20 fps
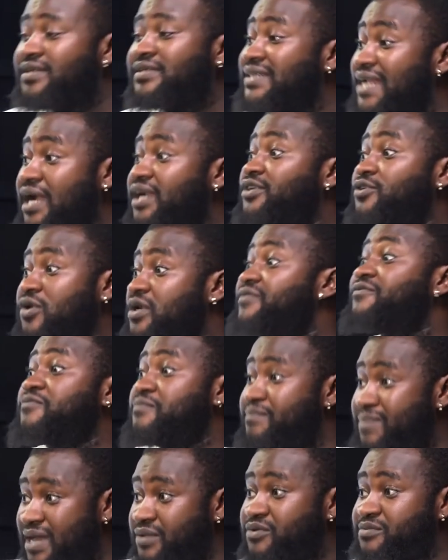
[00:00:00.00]
now you don't even
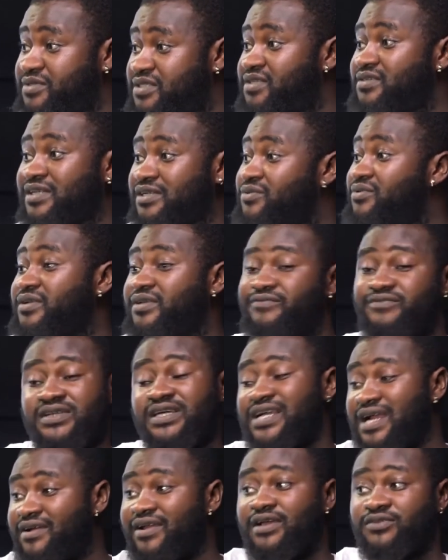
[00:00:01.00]
bad people say they don't even the
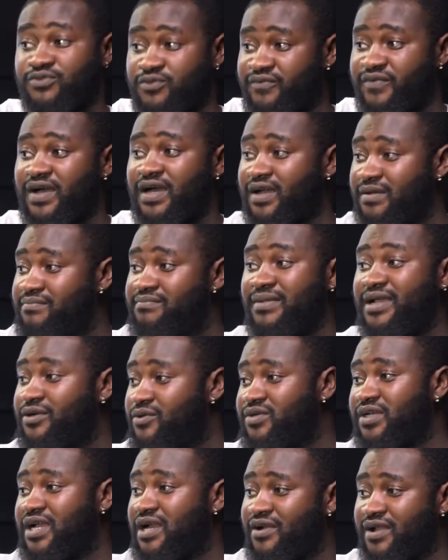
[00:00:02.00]
carry on so far. Men know
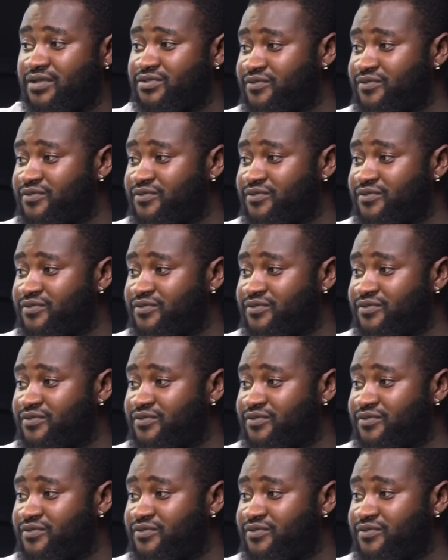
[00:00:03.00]
the carry on